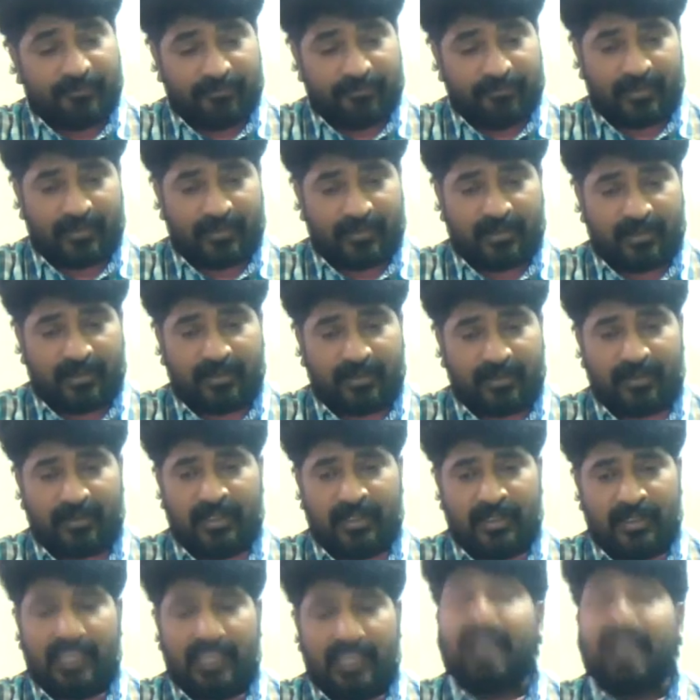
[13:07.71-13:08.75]
uh,
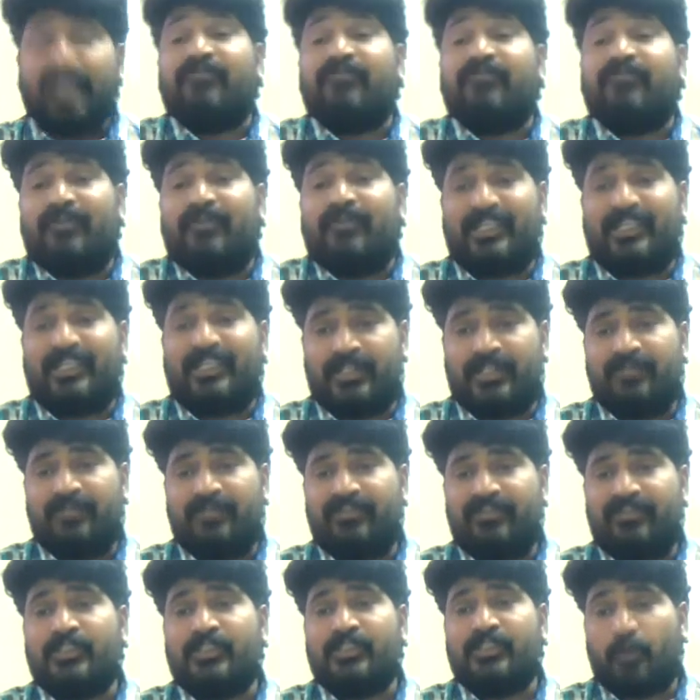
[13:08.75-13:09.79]
information
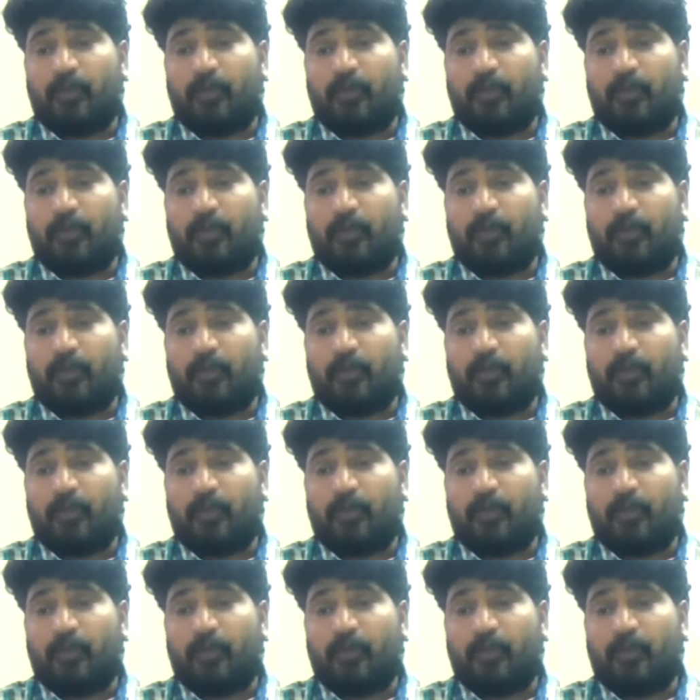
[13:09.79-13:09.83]
which you